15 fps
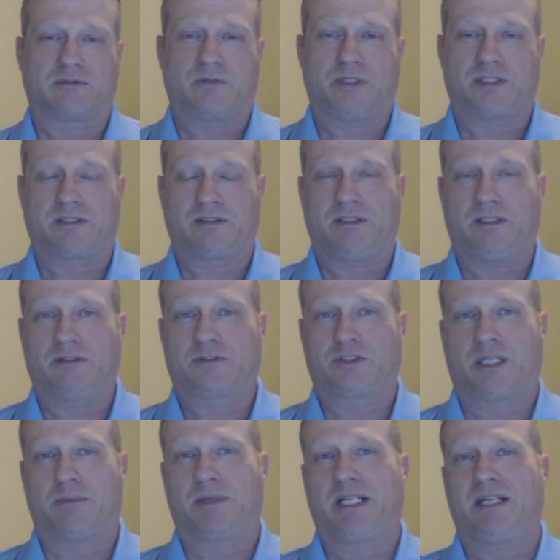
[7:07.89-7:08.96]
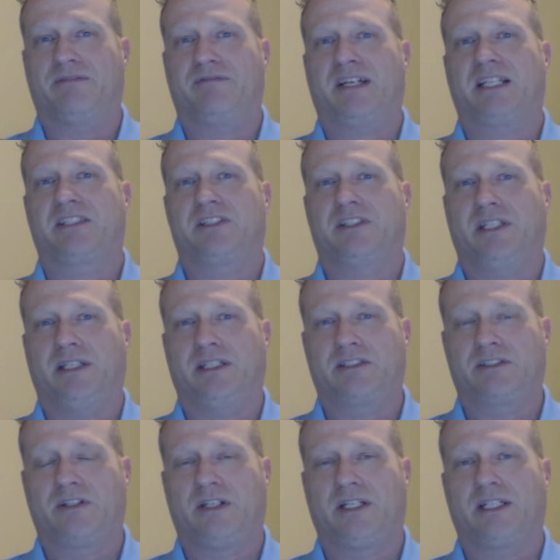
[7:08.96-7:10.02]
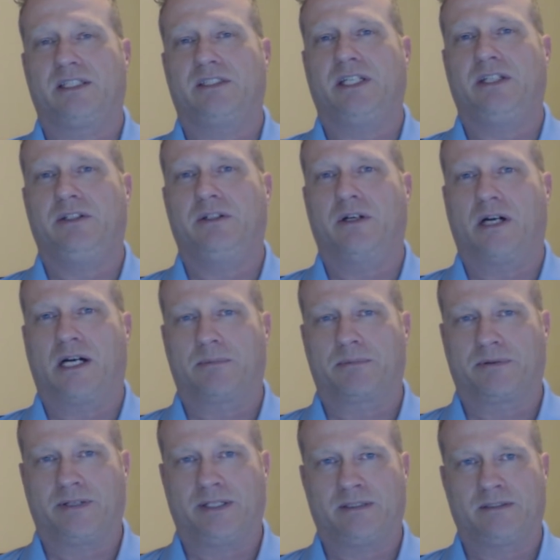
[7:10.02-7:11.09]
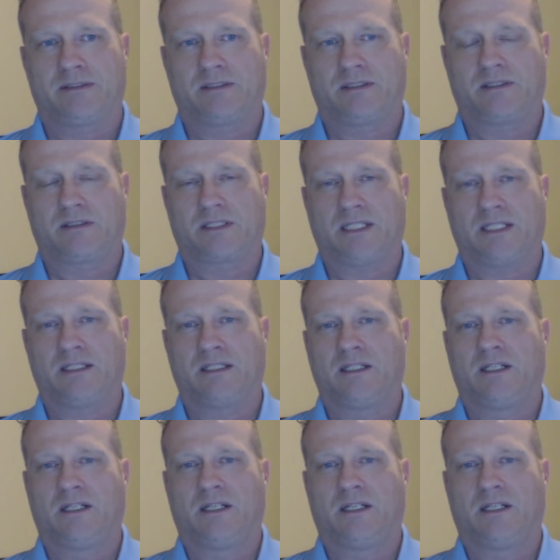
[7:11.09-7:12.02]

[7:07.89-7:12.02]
which somebody invested in, is going to continue to operate. Okay.